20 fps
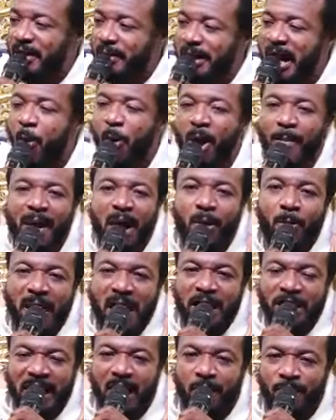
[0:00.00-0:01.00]
the women
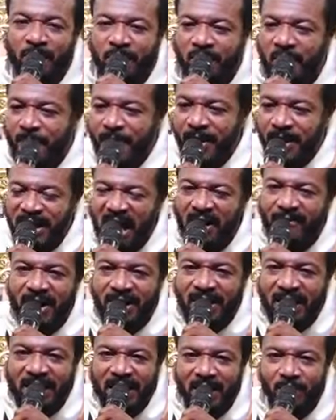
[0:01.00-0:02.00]
were shouting,
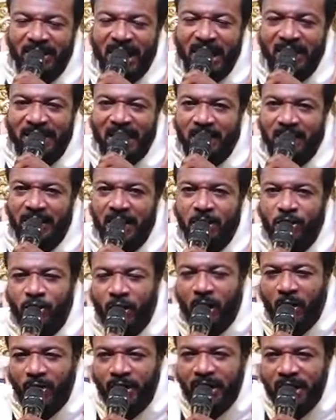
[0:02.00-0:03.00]
David killed 10,000,
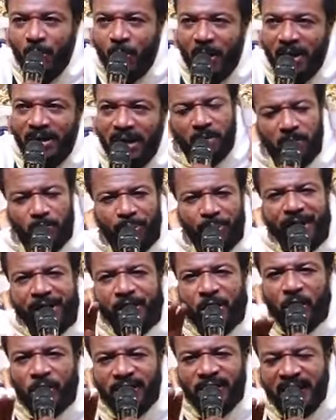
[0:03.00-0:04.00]
Saul killed 1,000. Bring
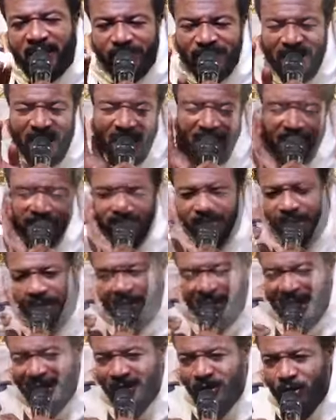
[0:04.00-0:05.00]
yourself down.
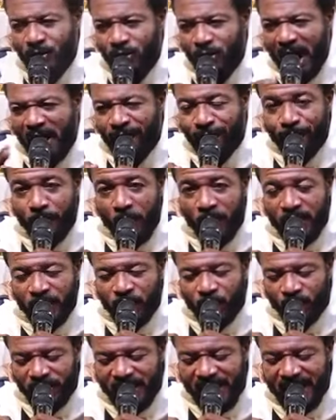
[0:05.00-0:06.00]
That you have money
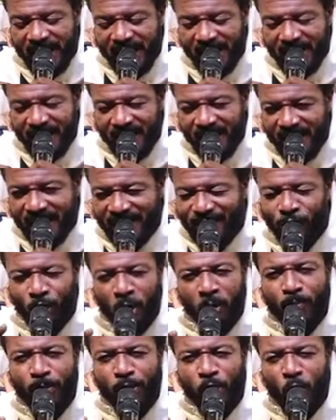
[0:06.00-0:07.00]
today, it's
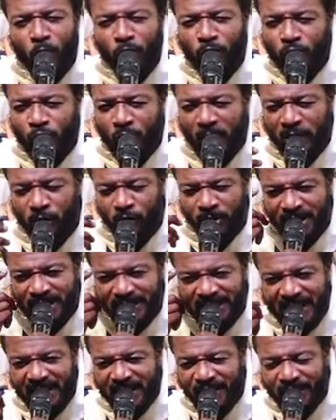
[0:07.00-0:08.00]
not because you are too
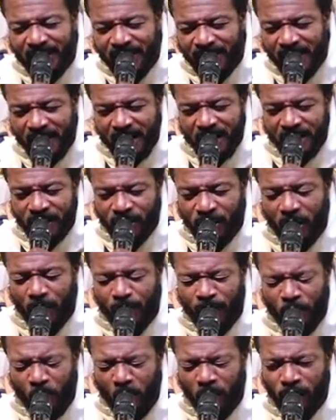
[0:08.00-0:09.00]
intelligent. It's not
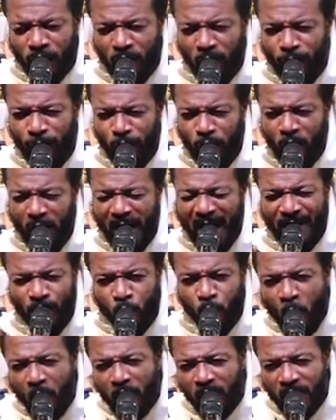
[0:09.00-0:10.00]
because of your hard
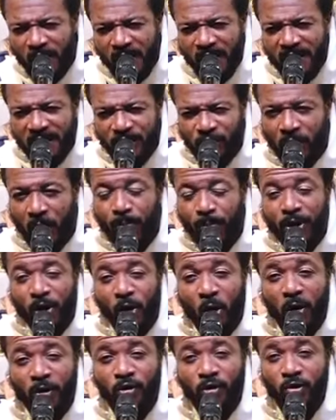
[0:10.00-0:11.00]
work. It's not
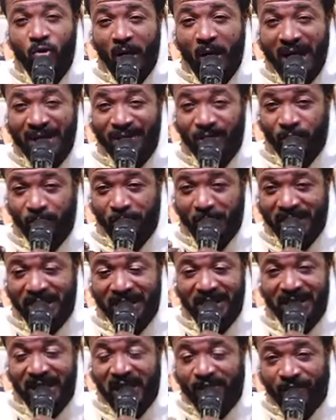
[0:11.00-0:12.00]
because you are smarter
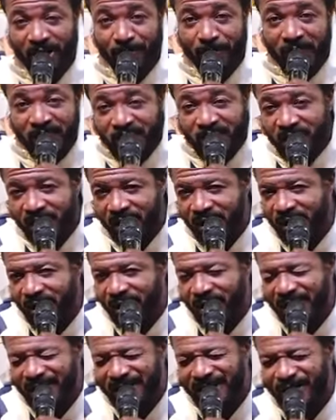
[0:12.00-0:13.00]
than everybody.
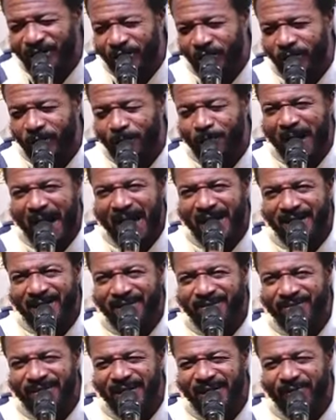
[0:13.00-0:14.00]
It is just by
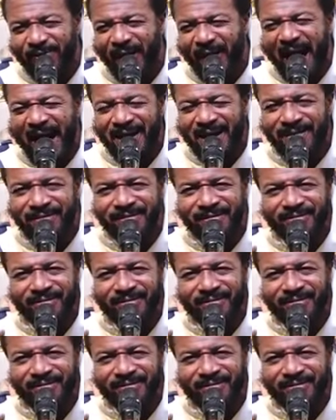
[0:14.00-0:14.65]
divine